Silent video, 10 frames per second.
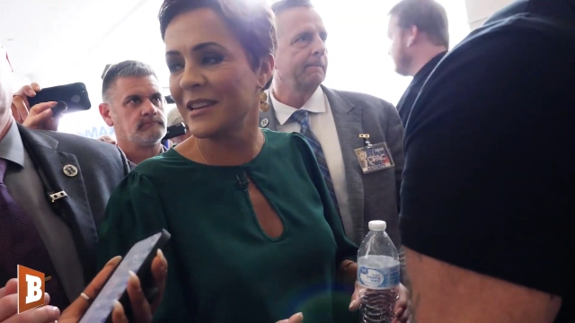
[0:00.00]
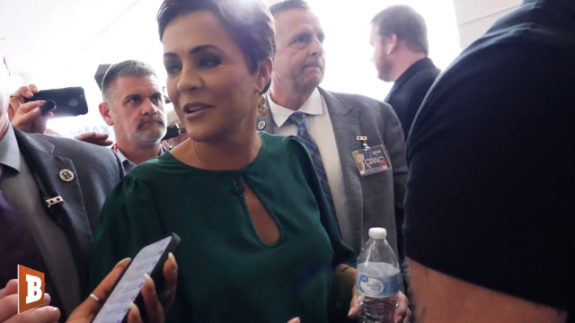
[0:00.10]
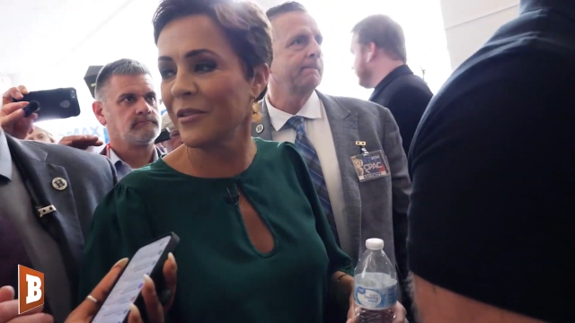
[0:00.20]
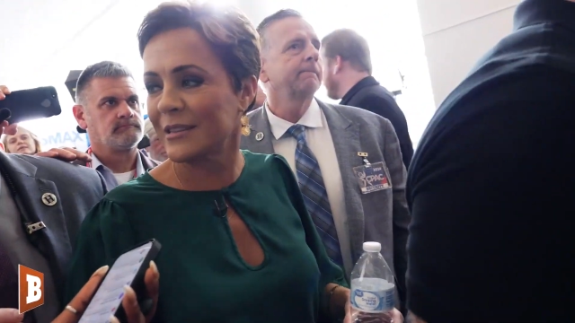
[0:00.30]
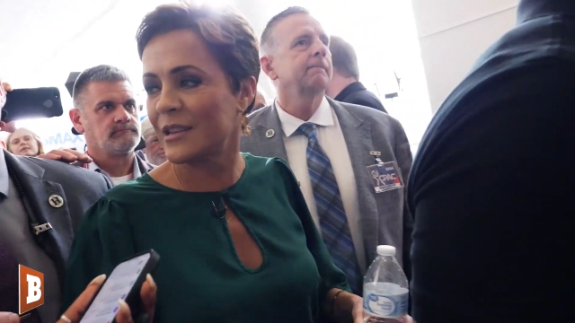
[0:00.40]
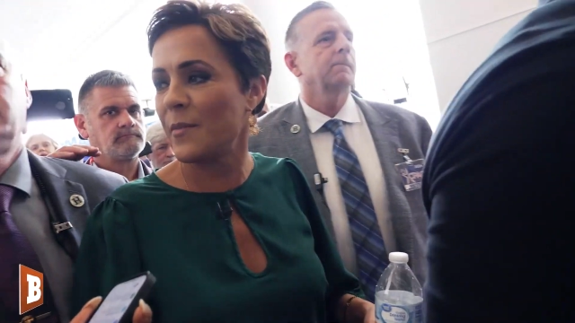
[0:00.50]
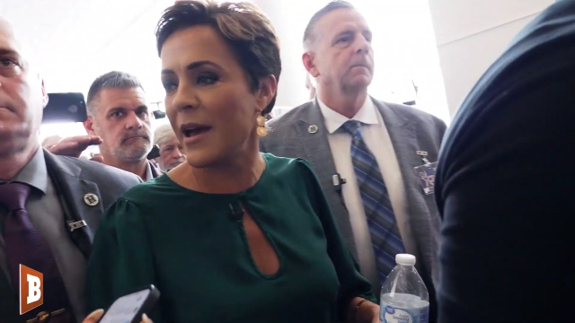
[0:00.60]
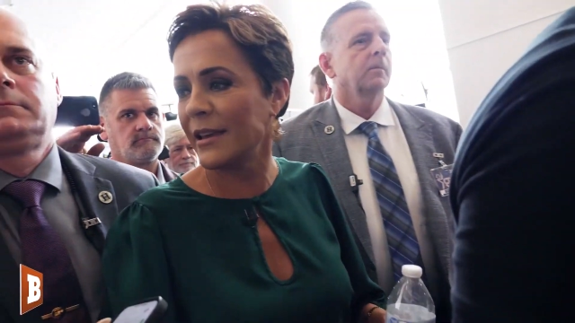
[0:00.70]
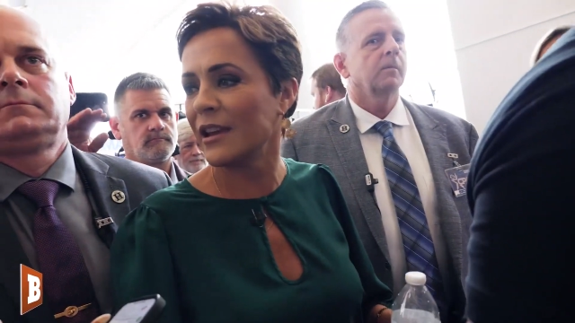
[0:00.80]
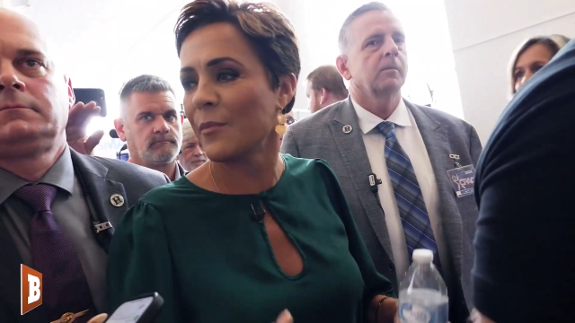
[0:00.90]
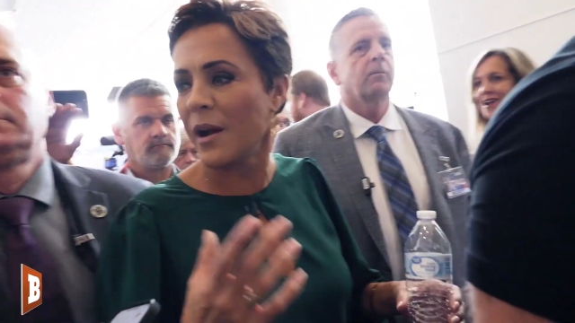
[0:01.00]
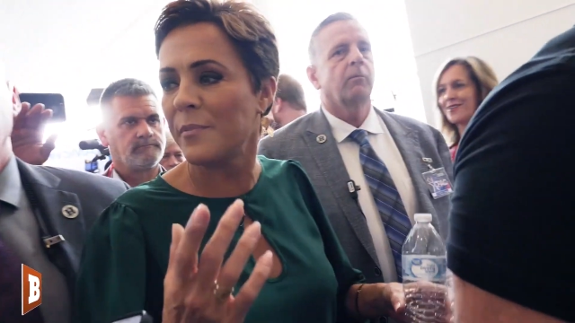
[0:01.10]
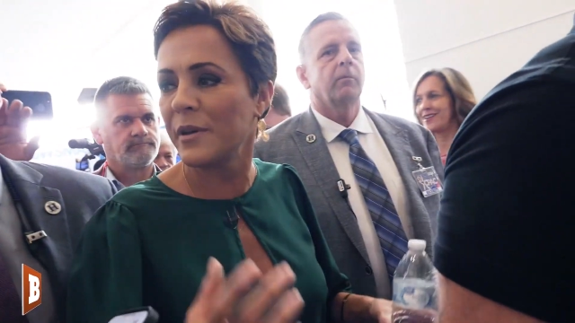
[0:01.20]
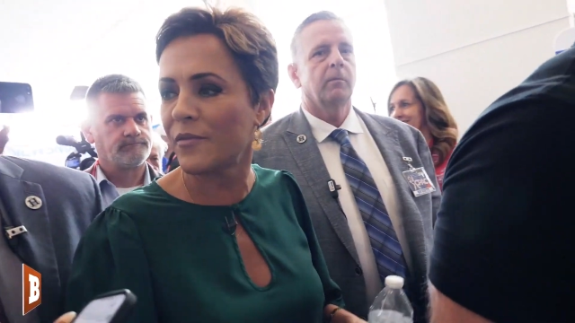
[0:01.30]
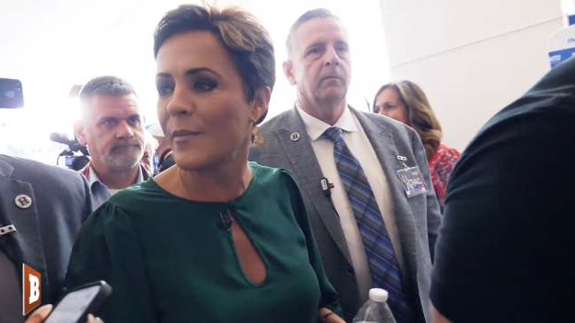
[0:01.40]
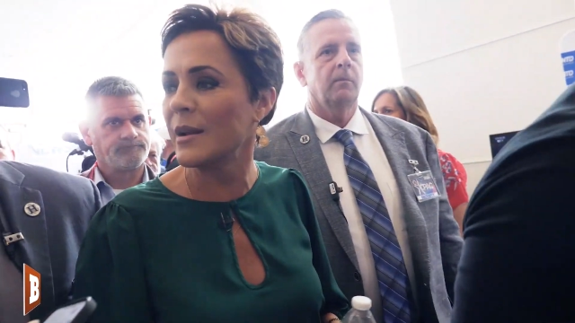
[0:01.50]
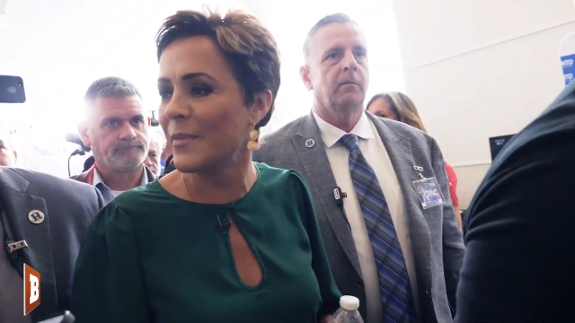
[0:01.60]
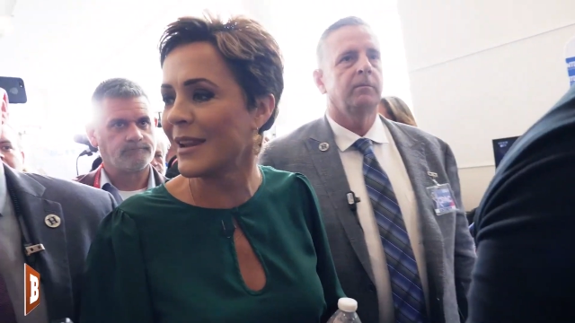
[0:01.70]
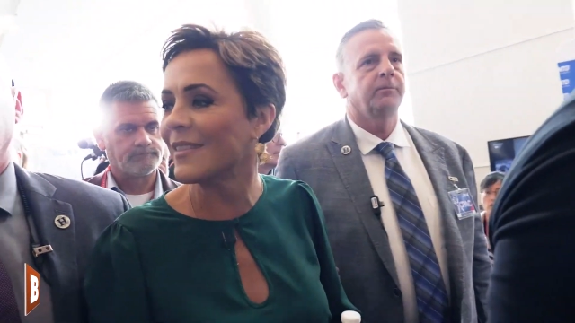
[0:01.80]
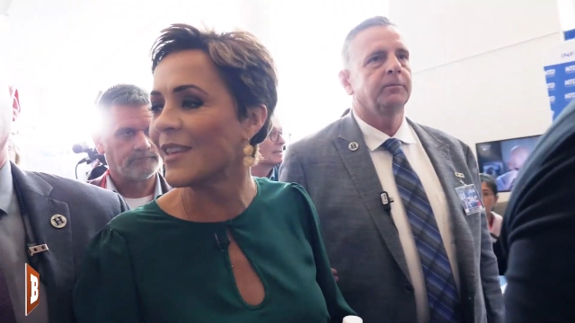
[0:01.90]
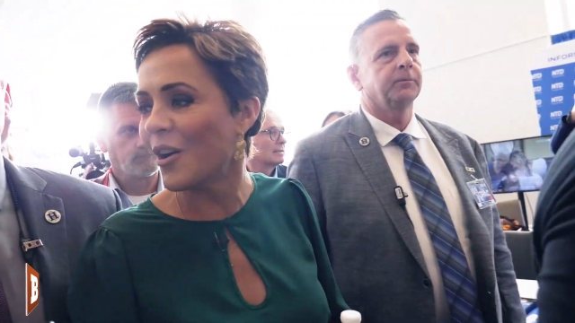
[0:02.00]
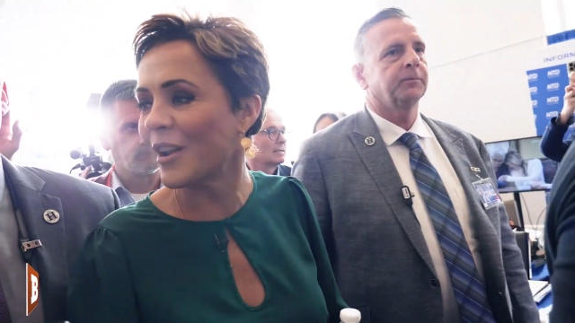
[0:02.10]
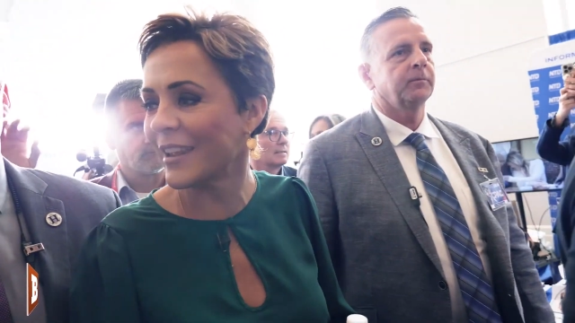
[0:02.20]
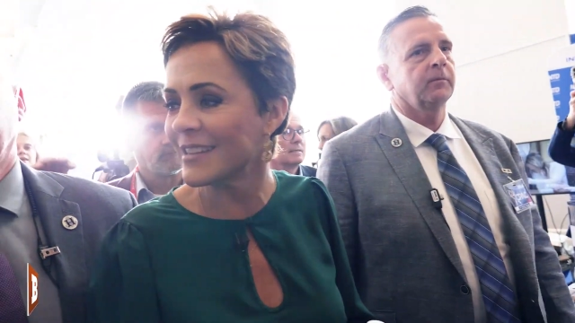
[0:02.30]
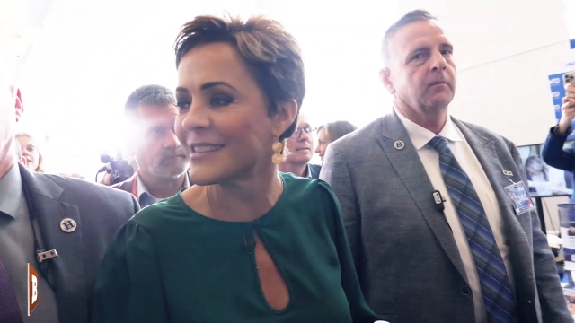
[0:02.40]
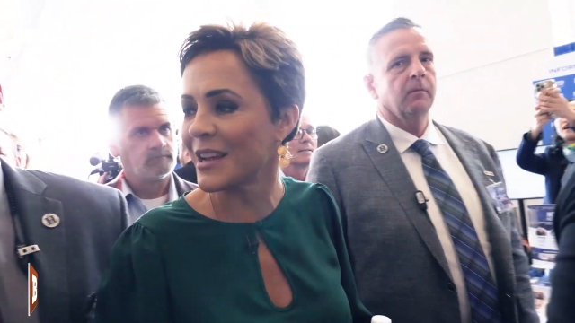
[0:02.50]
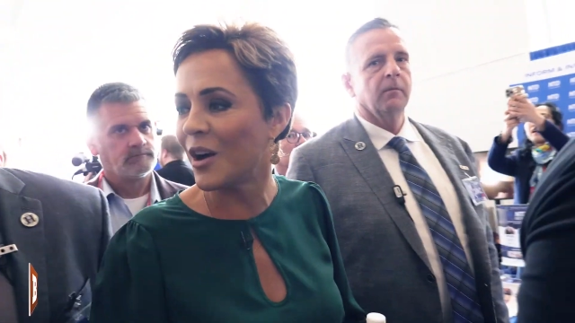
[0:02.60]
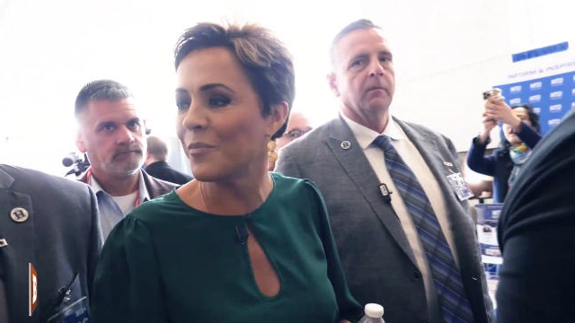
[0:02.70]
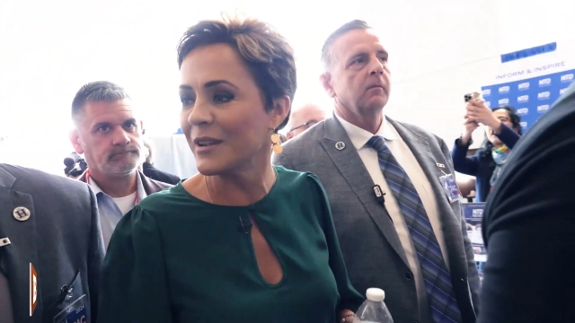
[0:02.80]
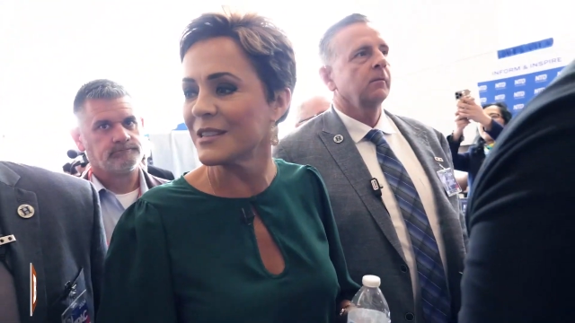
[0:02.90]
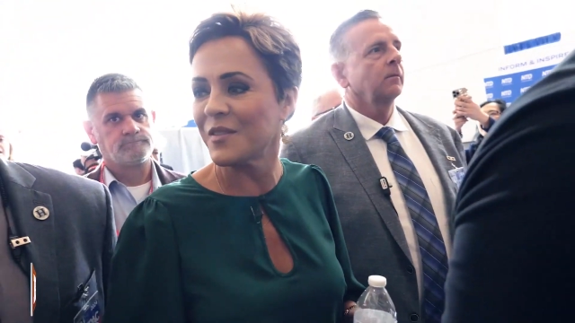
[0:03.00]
Speaker 1: here at yeah. CPAC. He could probably pick from anybody in the audience to help me as